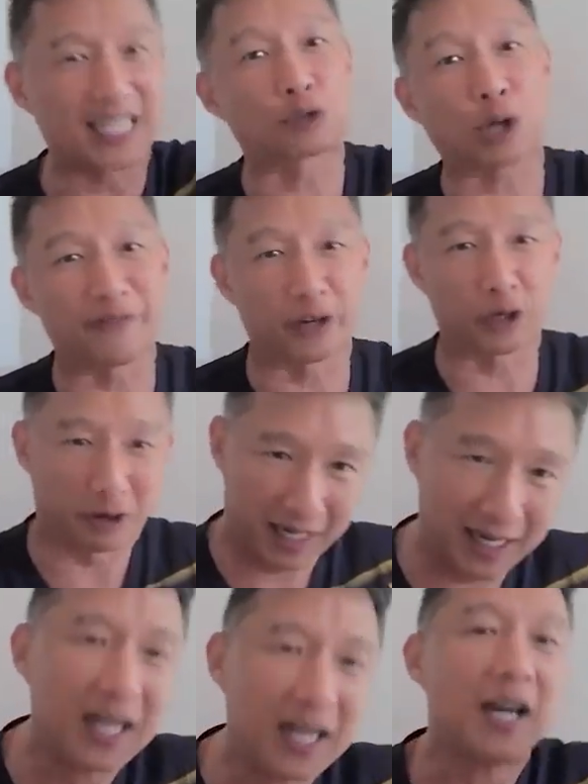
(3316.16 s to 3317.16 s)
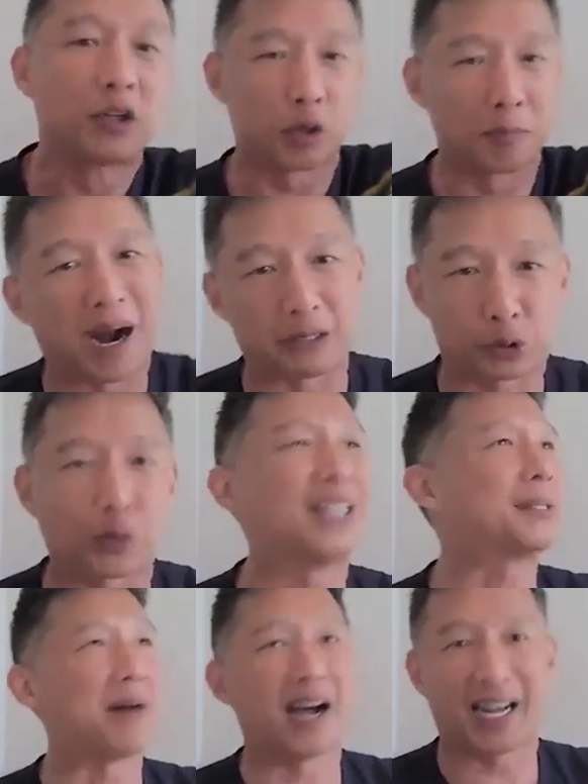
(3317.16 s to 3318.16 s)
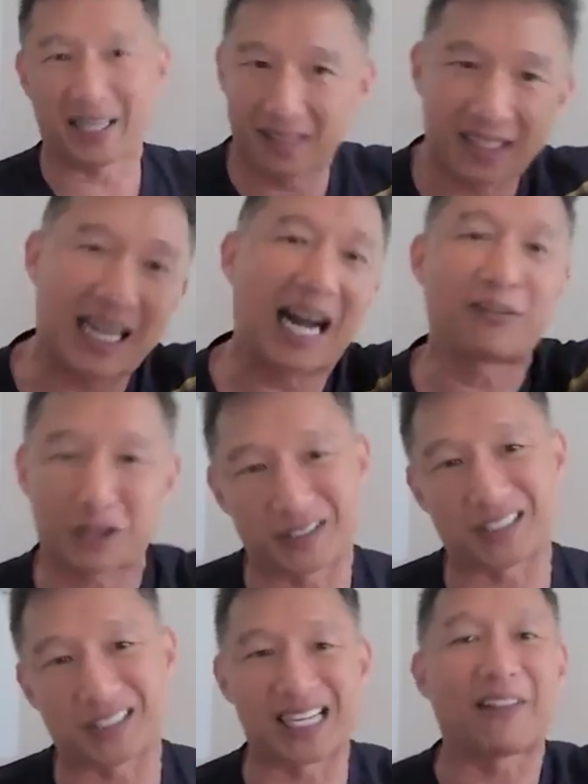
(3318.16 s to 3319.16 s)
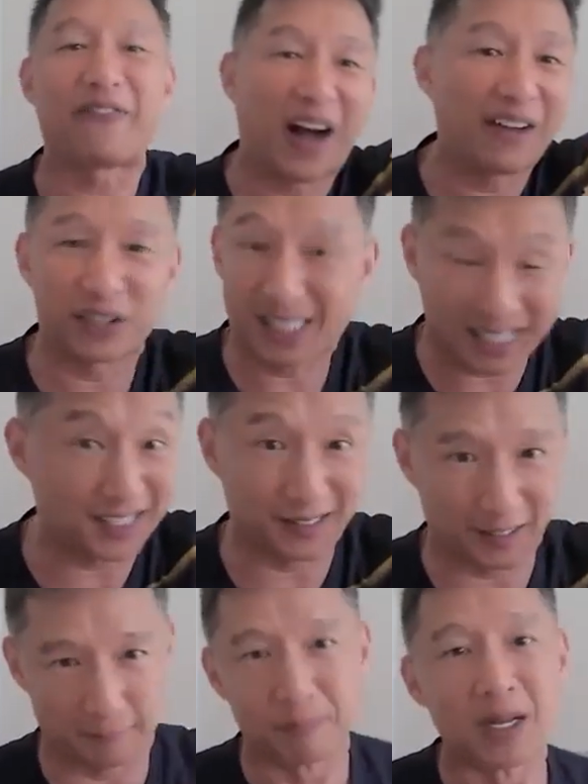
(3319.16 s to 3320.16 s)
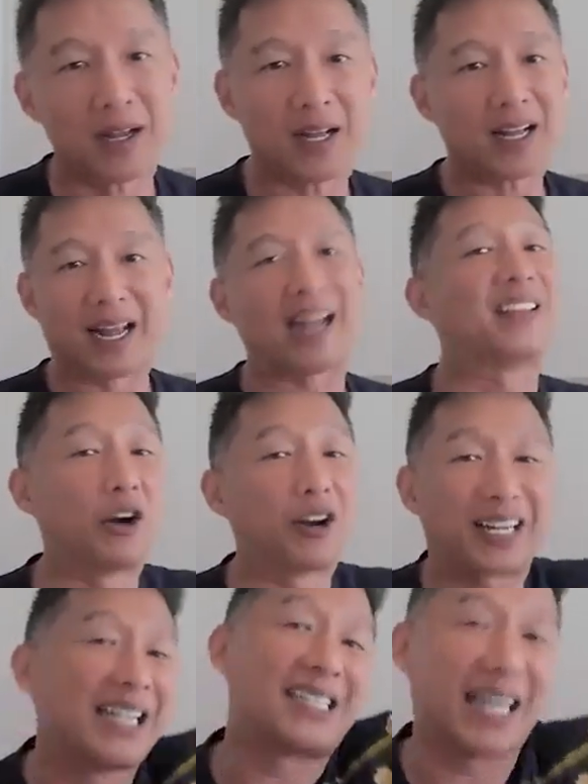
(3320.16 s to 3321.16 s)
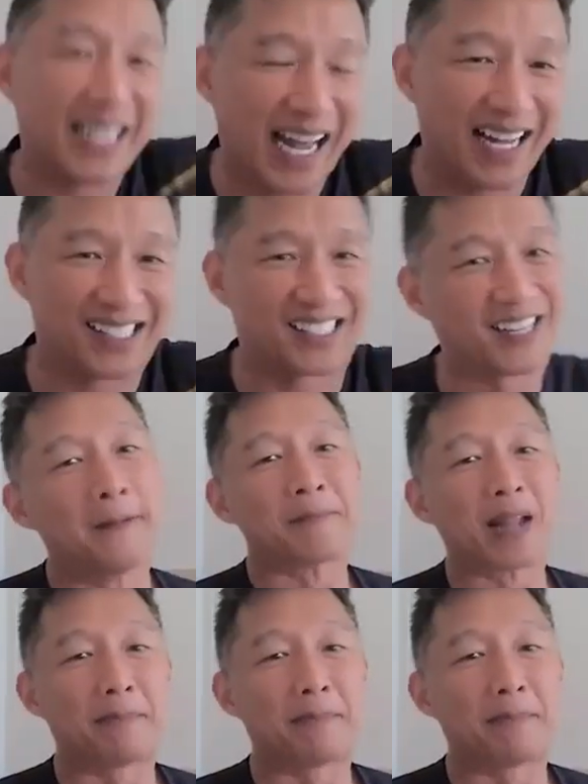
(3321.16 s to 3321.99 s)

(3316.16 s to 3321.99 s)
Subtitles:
Today's Trafigura, tomorrow's Transamine, the day after. There's like 5 or 6 of them, and they're all going to say yes.